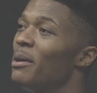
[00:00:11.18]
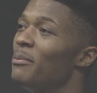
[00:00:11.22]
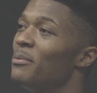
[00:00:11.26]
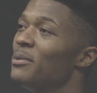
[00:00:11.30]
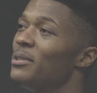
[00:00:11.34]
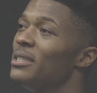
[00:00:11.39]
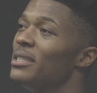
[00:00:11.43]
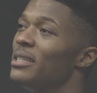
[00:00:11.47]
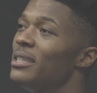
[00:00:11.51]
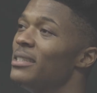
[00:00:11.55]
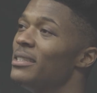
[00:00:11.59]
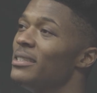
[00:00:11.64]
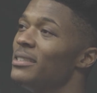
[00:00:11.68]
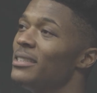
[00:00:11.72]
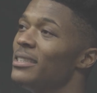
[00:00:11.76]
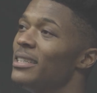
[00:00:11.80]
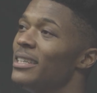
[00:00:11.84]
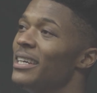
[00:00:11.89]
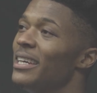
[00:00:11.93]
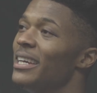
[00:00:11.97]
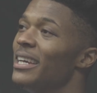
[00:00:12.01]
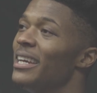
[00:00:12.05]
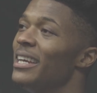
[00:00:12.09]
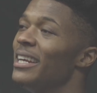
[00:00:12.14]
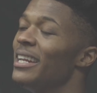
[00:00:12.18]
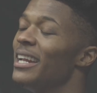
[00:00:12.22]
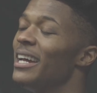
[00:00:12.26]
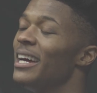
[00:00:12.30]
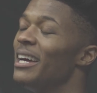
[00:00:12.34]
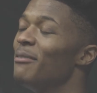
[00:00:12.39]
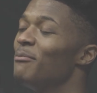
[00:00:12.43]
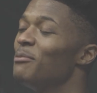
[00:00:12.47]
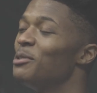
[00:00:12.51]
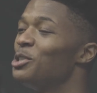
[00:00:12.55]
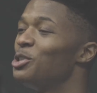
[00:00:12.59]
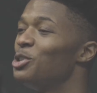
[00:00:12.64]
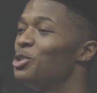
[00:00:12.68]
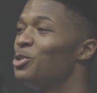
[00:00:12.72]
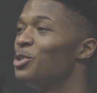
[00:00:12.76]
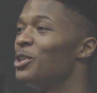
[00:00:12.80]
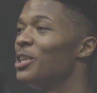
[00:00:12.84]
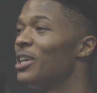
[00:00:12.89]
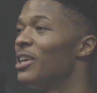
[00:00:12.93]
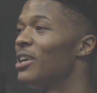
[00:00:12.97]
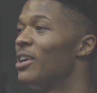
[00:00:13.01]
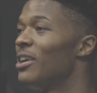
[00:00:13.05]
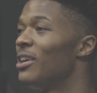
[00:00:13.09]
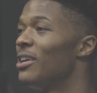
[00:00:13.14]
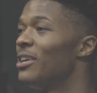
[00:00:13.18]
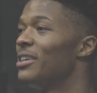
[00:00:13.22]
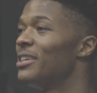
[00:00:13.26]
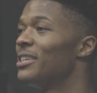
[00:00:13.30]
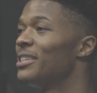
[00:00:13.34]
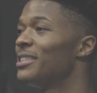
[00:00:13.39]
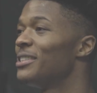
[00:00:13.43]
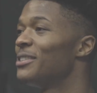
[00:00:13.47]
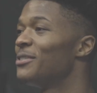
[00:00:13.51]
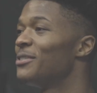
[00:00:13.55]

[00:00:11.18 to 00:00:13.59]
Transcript: Pemberton, and I'm a shooting guard